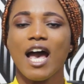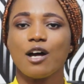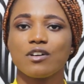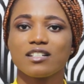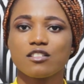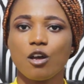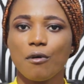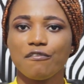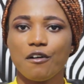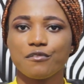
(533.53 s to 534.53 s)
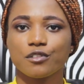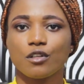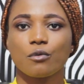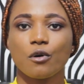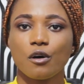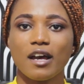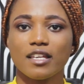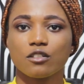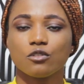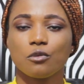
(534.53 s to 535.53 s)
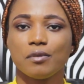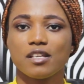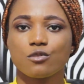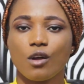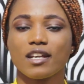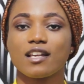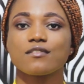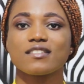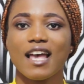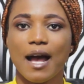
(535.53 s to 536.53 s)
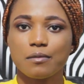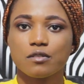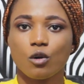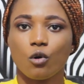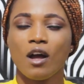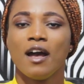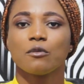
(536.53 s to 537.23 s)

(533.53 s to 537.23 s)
and one se befa phone call aye Google Play Store ana se App Store